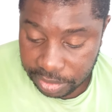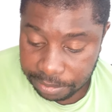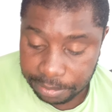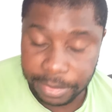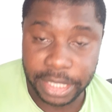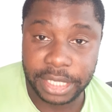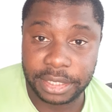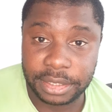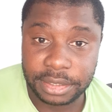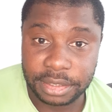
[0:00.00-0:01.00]

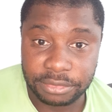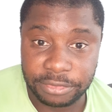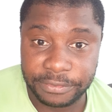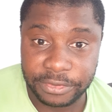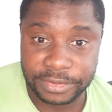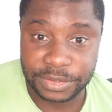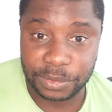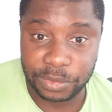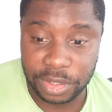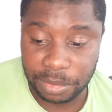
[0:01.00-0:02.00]
meaning referring
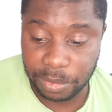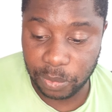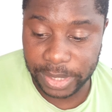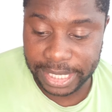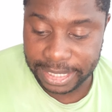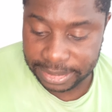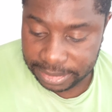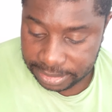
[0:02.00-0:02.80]
to Willian.